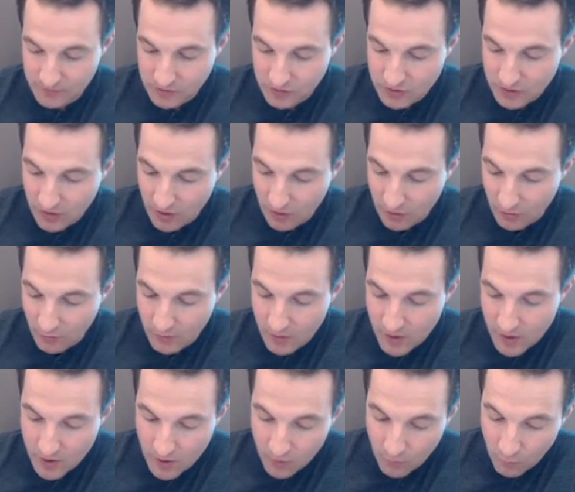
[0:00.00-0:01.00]
So
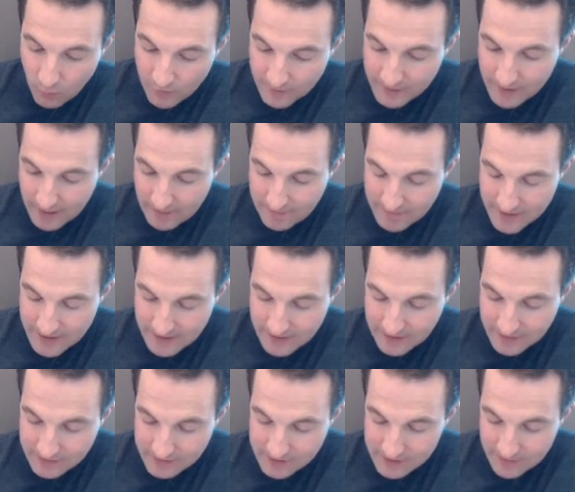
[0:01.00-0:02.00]
what that
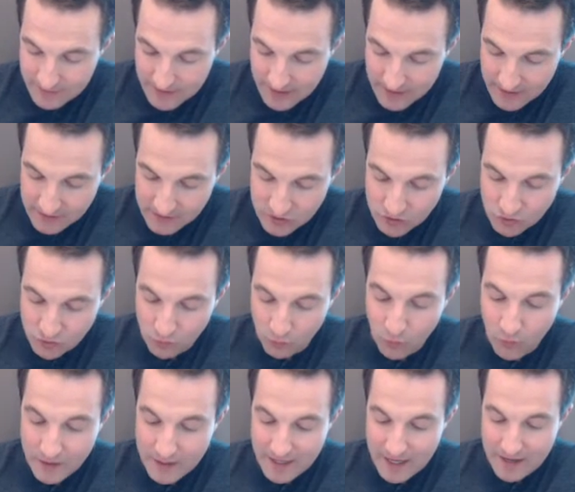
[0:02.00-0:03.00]
means is
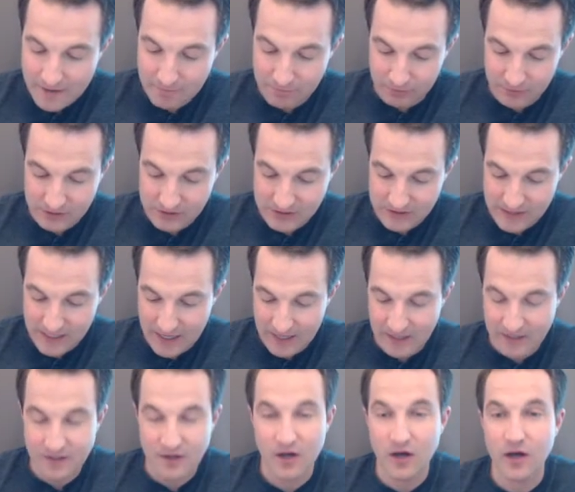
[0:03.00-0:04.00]

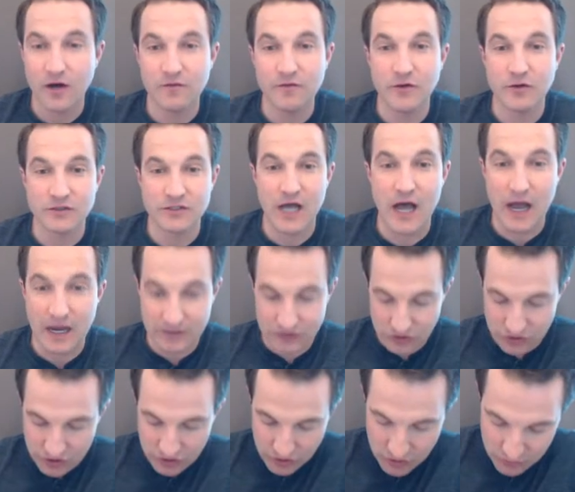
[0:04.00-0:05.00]
28% of those
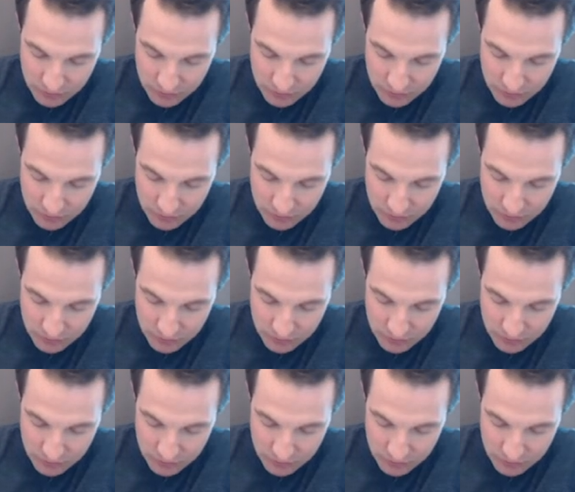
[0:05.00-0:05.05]
oxygen